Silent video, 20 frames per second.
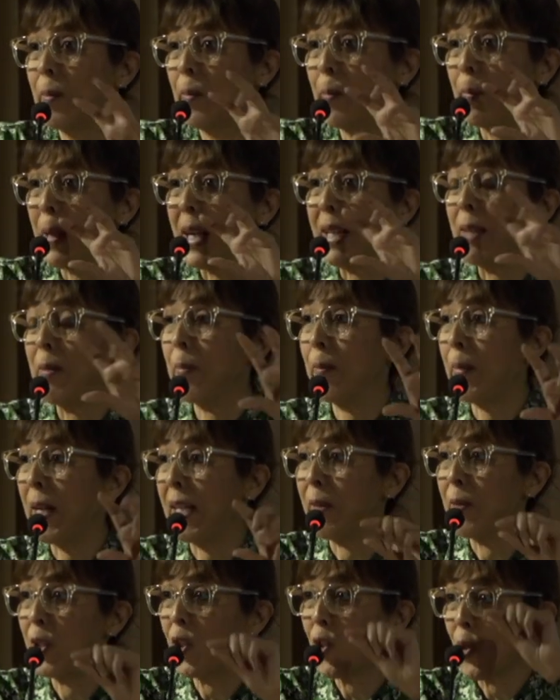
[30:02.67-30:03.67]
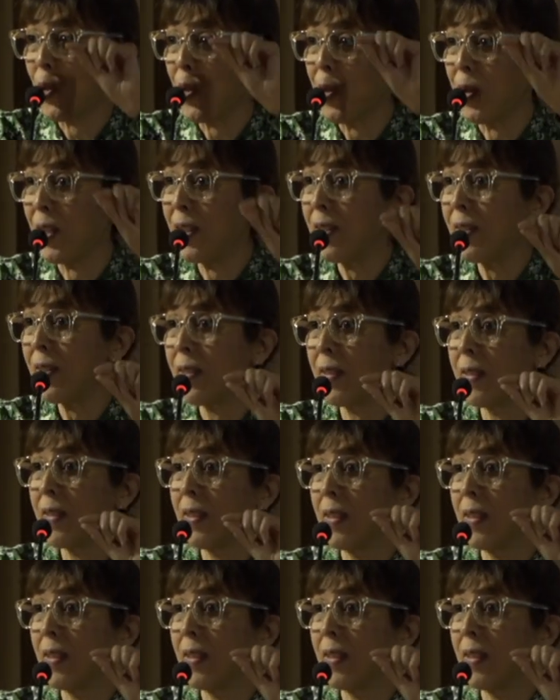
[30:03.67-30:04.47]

by by choice